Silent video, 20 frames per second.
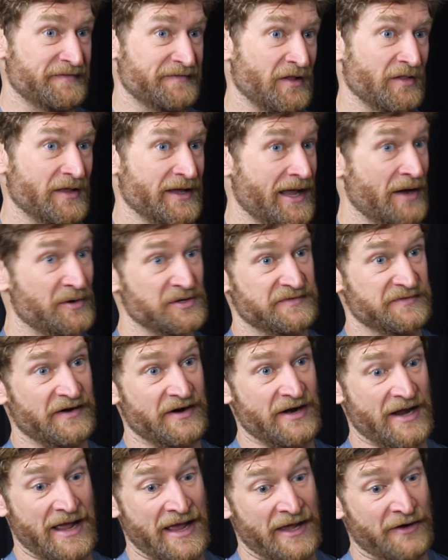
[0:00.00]
felt like I was
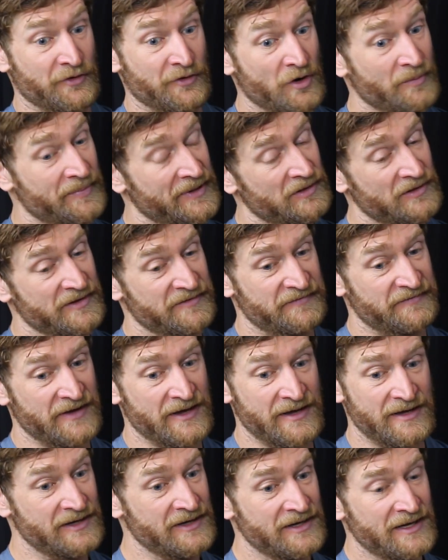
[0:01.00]
very anaerobically
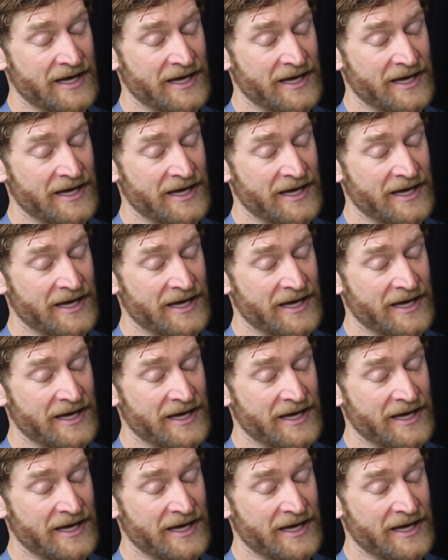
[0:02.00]
fit.